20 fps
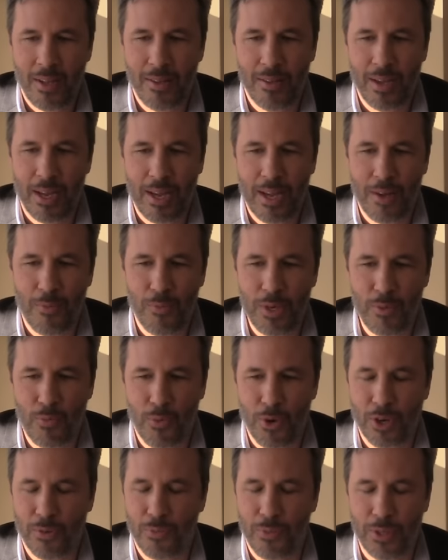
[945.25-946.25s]
I, I, we
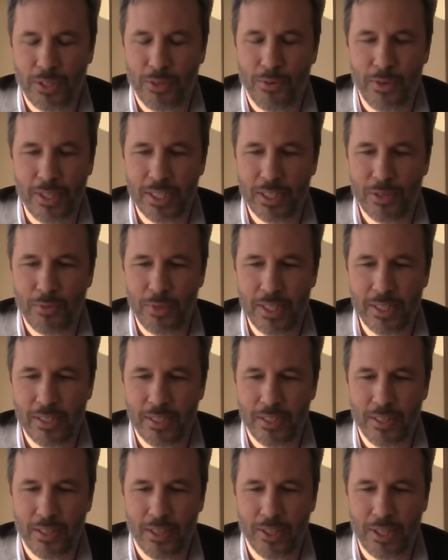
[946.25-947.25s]
worked with green screens
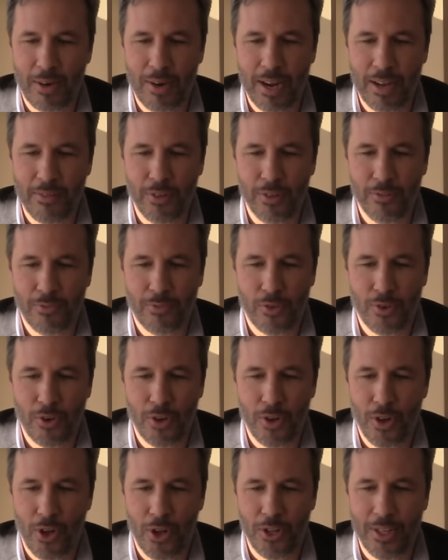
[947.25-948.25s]
uh, on arrival
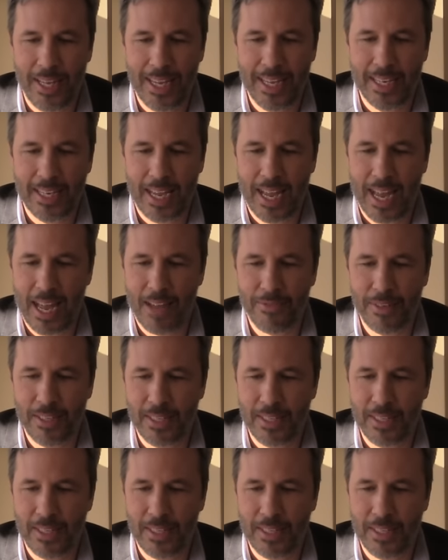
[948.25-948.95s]
for a, a, day and a half,